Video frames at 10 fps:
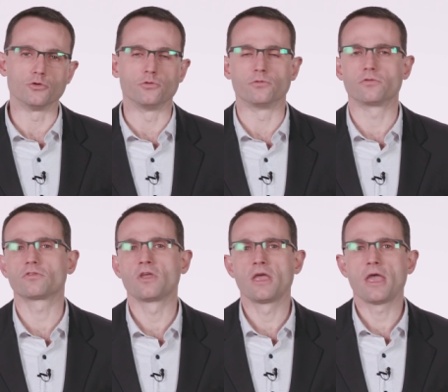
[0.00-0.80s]

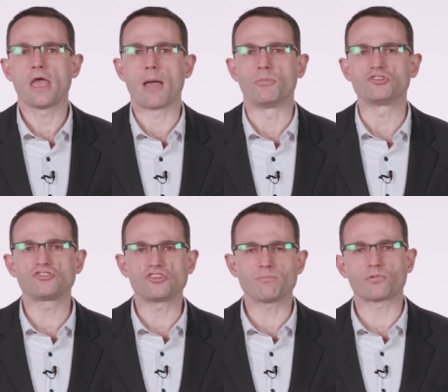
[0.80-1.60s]
lose. And with
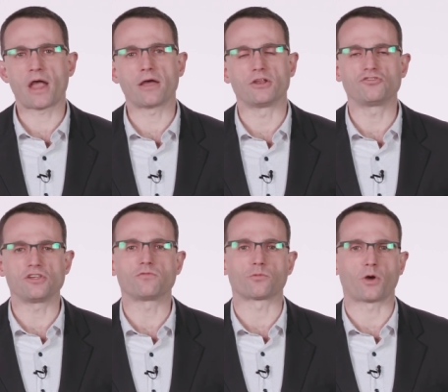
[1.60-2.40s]
Chief Brown and
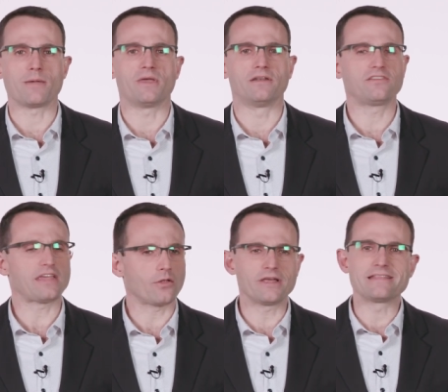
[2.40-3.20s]
Chief Raymond
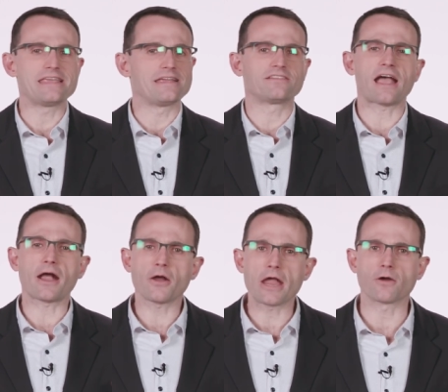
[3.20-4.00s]
telling the
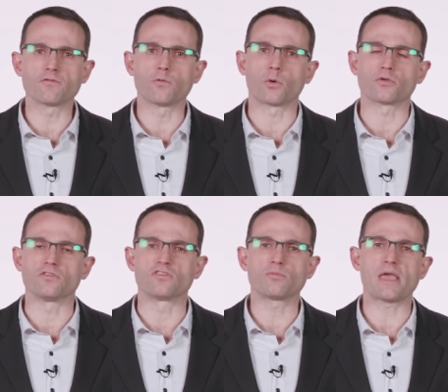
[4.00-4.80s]
entire Air Force
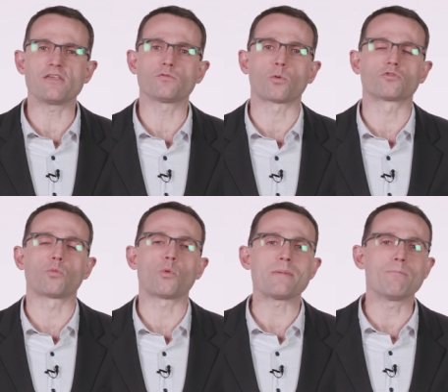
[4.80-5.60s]
and Space Force
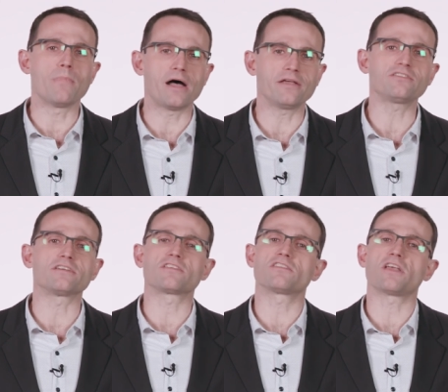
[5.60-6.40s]
we must
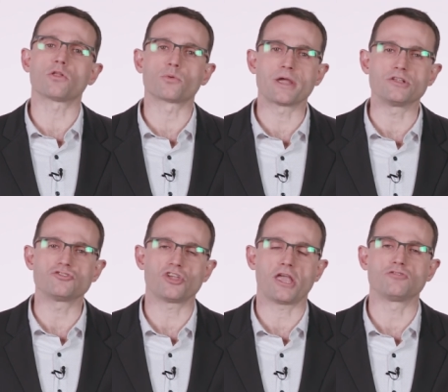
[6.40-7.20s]
accelerate
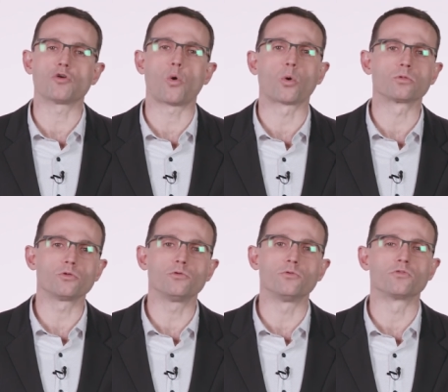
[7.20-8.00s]
change or
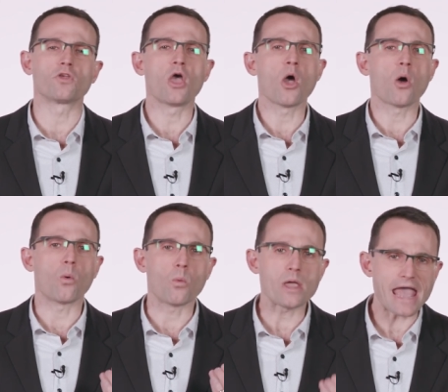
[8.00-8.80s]
lose,
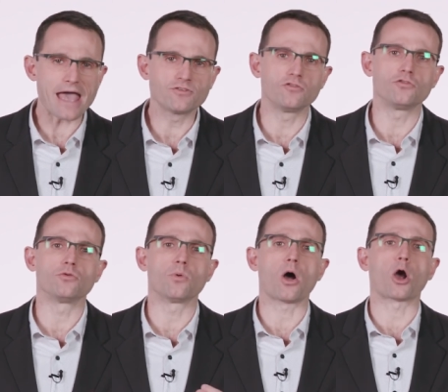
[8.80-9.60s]
we have to
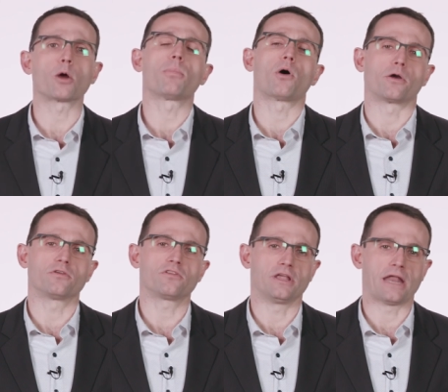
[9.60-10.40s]
do our
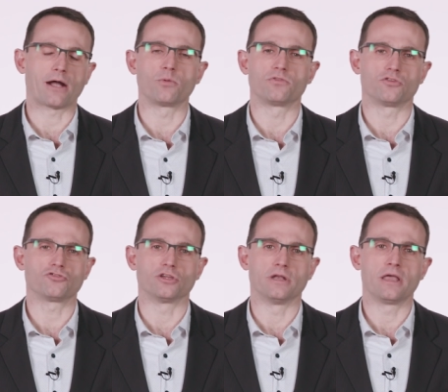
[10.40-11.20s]
part in
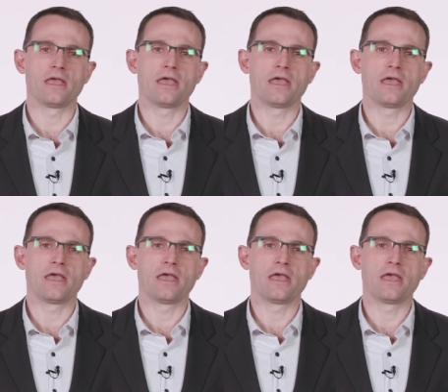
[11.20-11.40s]
acquisition.